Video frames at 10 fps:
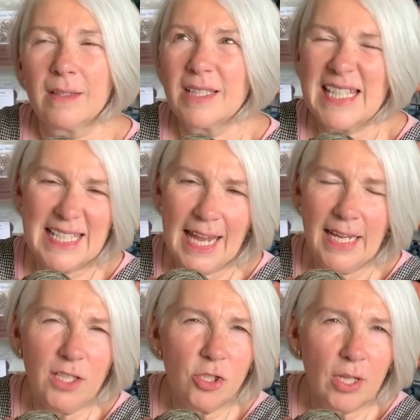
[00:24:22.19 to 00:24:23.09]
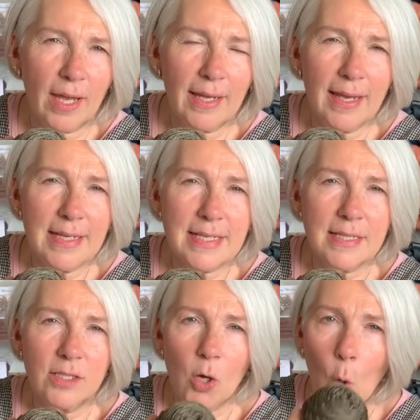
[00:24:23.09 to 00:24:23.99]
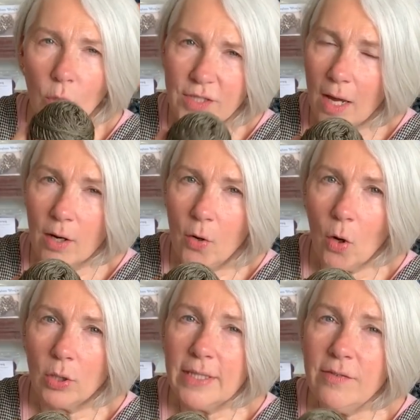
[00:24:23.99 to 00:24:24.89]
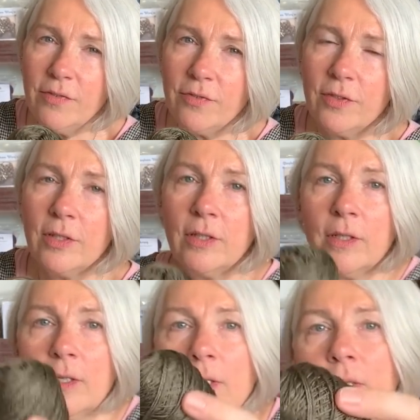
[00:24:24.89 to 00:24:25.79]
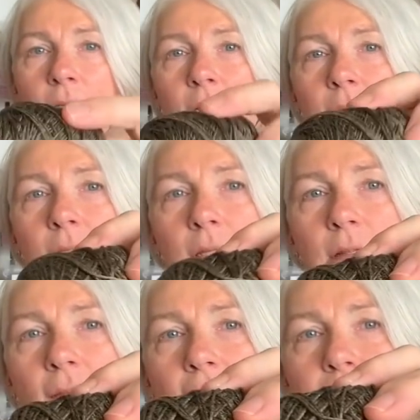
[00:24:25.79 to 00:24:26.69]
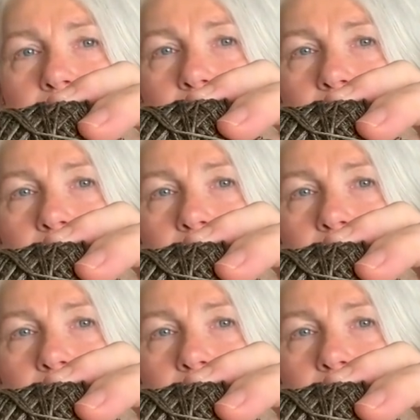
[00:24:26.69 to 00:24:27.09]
sage, I guess, or dark olive, that